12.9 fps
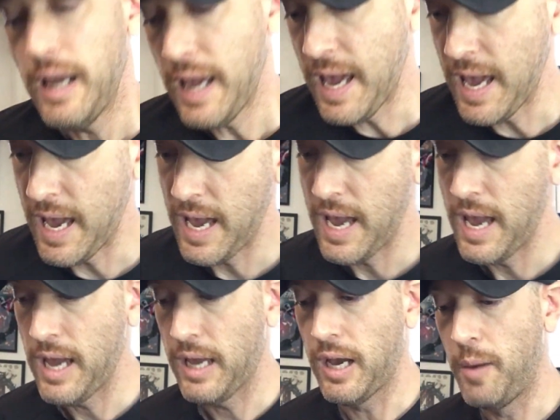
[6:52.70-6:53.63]

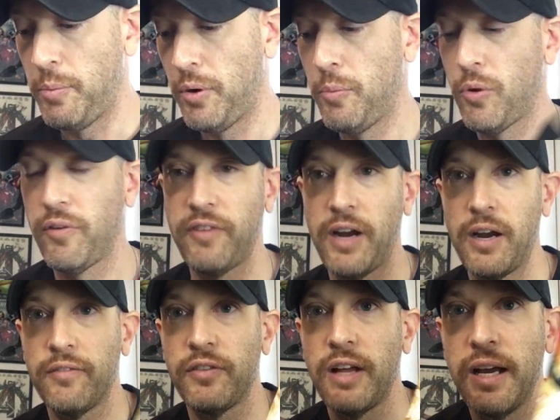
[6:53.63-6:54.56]
a couple more
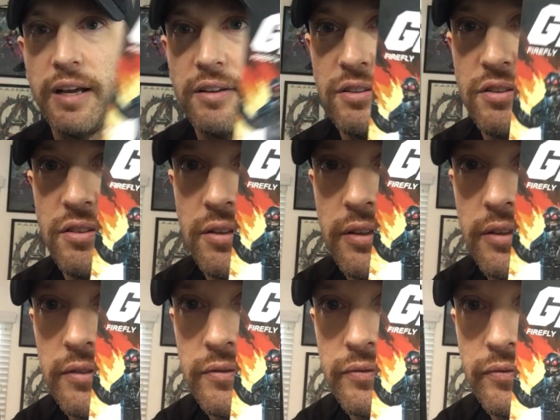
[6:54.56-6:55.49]
Fireflies.
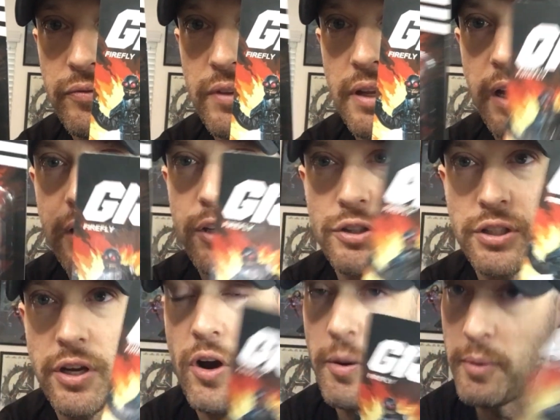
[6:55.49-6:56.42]
I
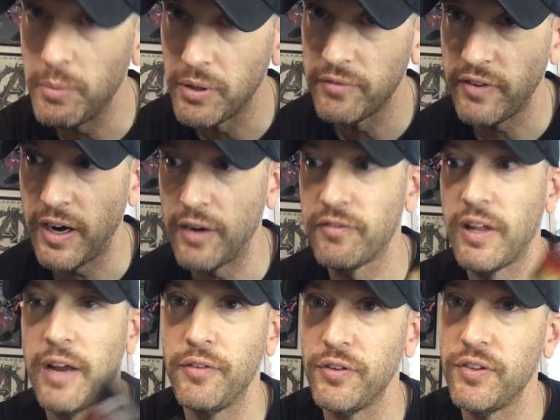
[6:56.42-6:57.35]
usually army build
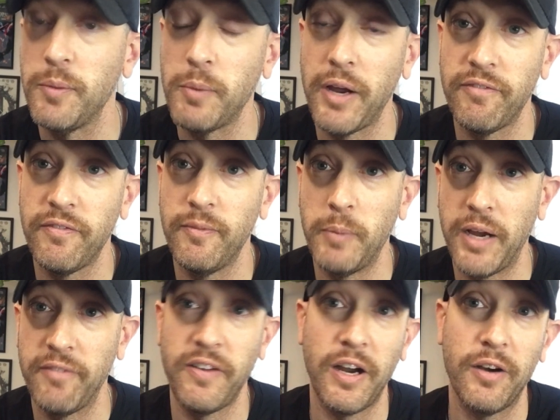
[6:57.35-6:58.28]
Firefly. If you've seen my
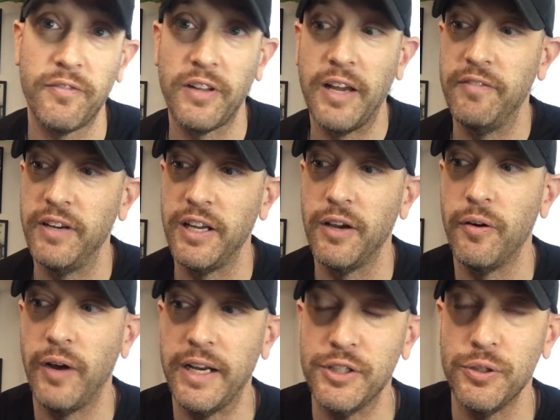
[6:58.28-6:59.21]
Firefly video,
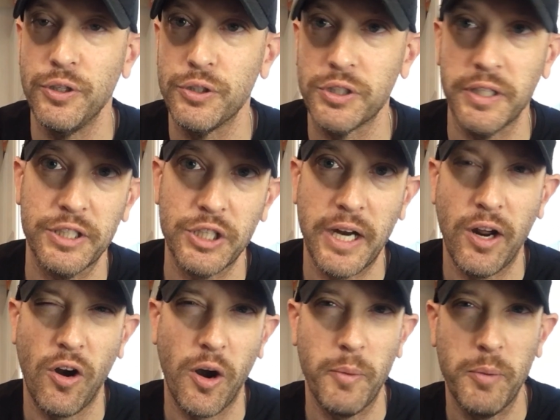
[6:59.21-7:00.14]
I do usually try to
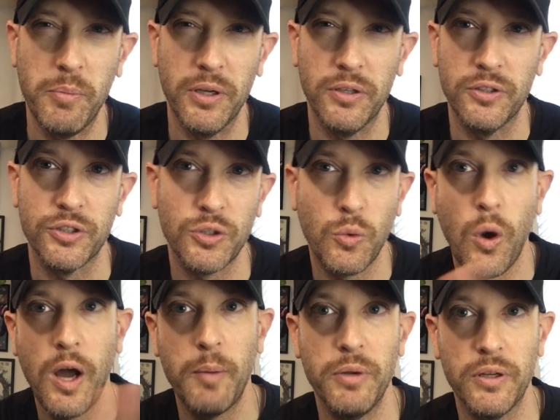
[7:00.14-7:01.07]
army build or
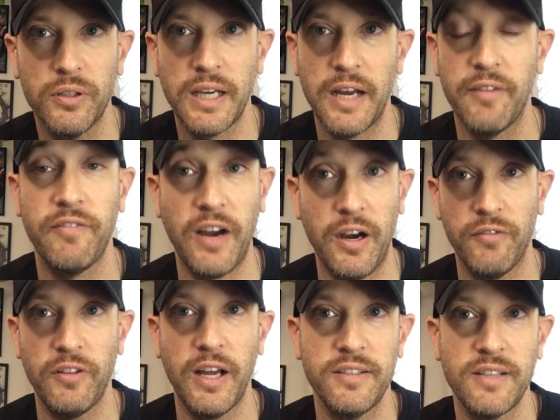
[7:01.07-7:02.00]
squad build kind of
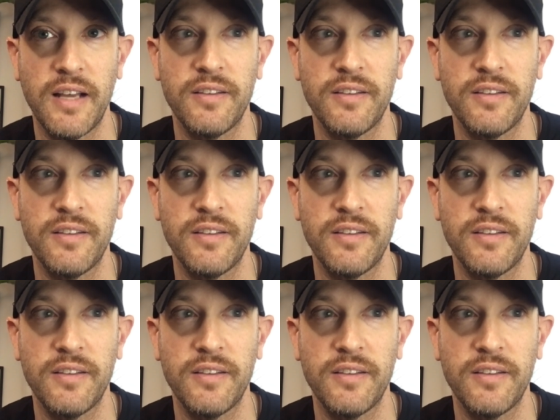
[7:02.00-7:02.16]
Fireflies